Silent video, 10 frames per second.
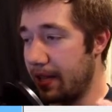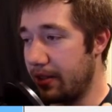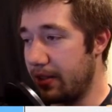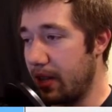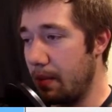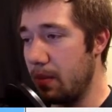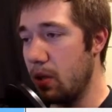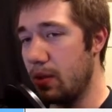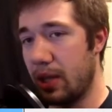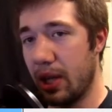some
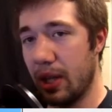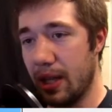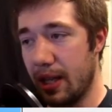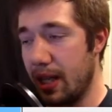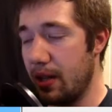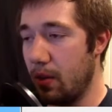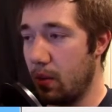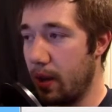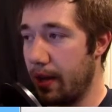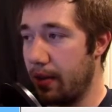utility
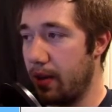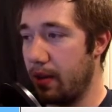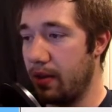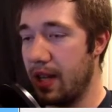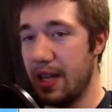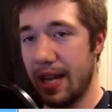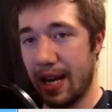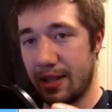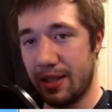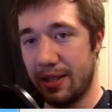with the
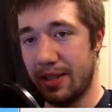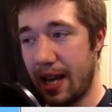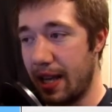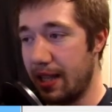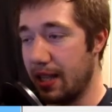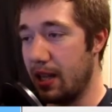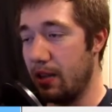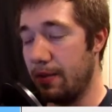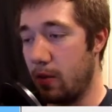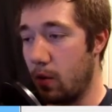next set in
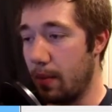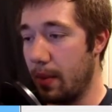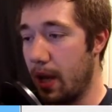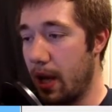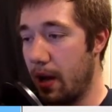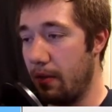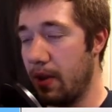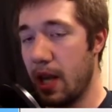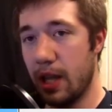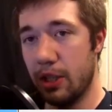the form of
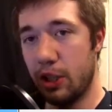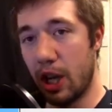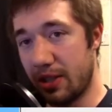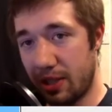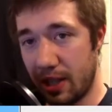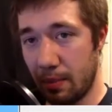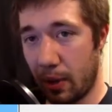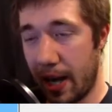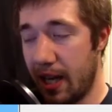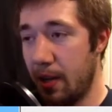Justy
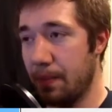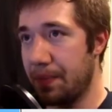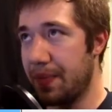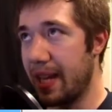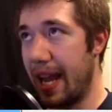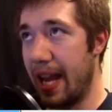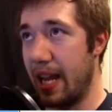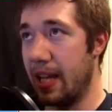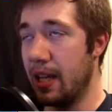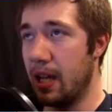Break,
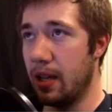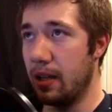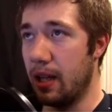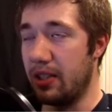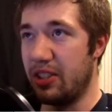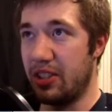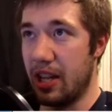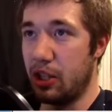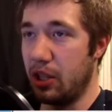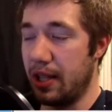a
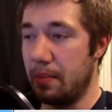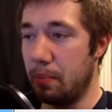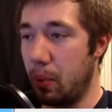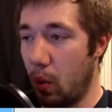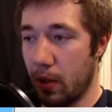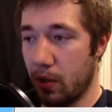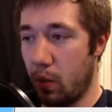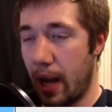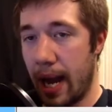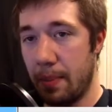essentially board
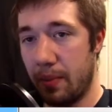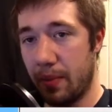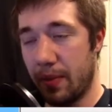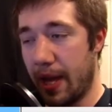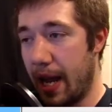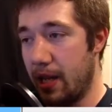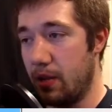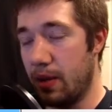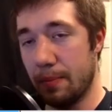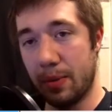wipe that you
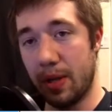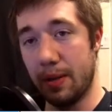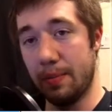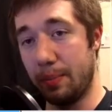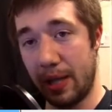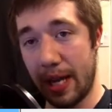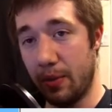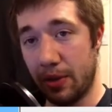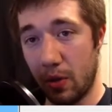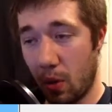can play
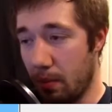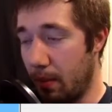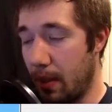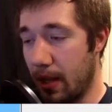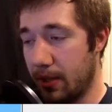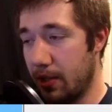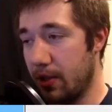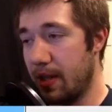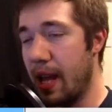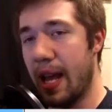with normal
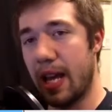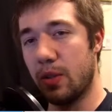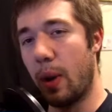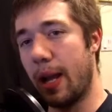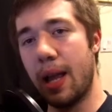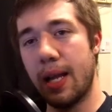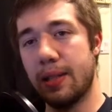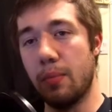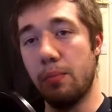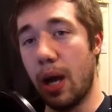monsters, as well
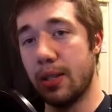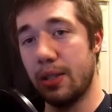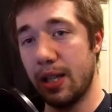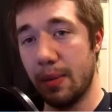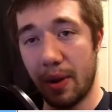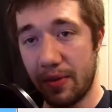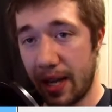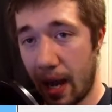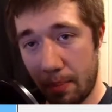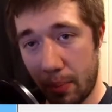as Mausoleum of
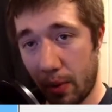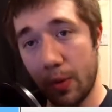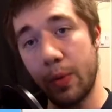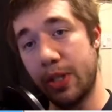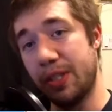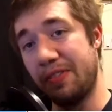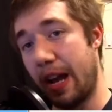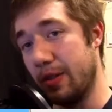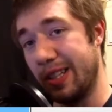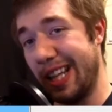the Emperor, which is
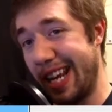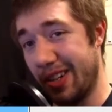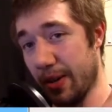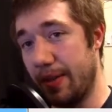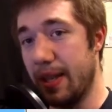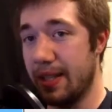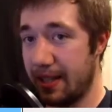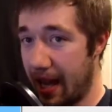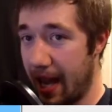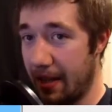found later in this
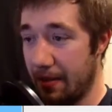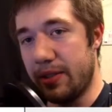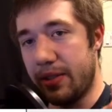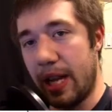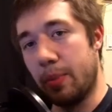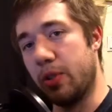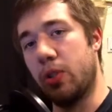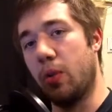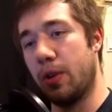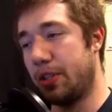set.
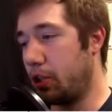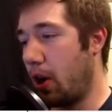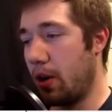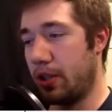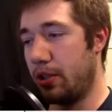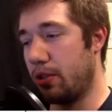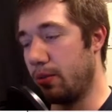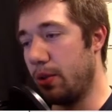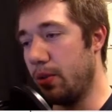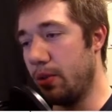Sabersaurus charges
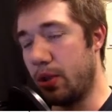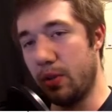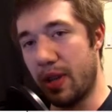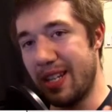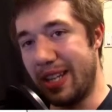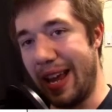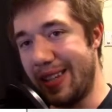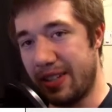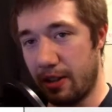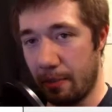through to
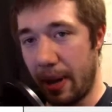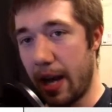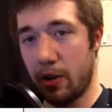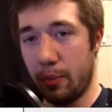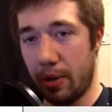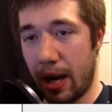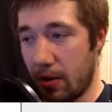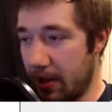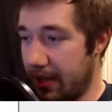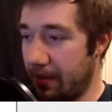contest the battle
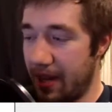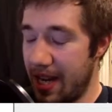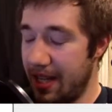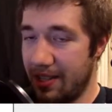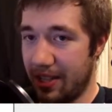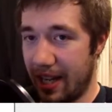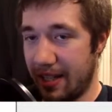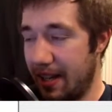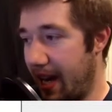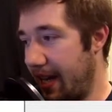prowess of
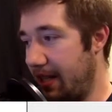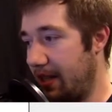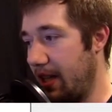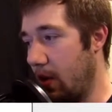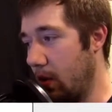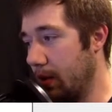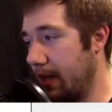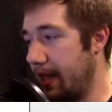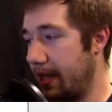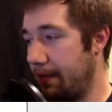Insect Knight. The
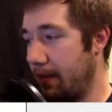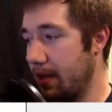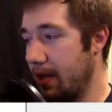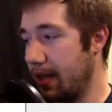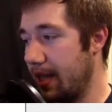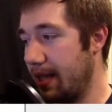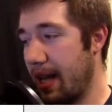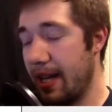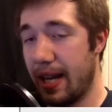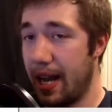only difference is
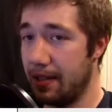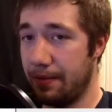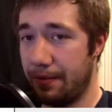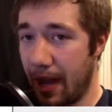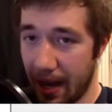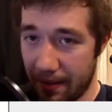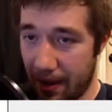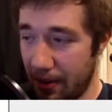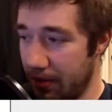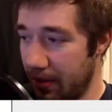that it has
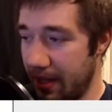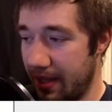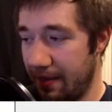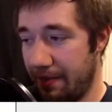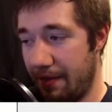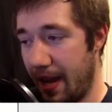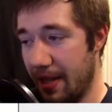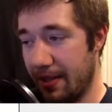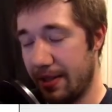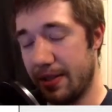500
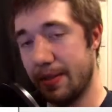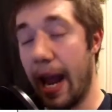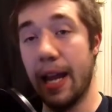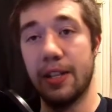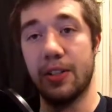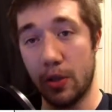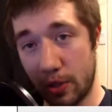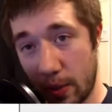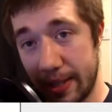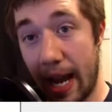defense, and is
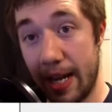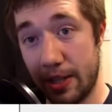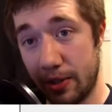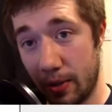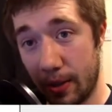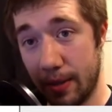also a dinosaur.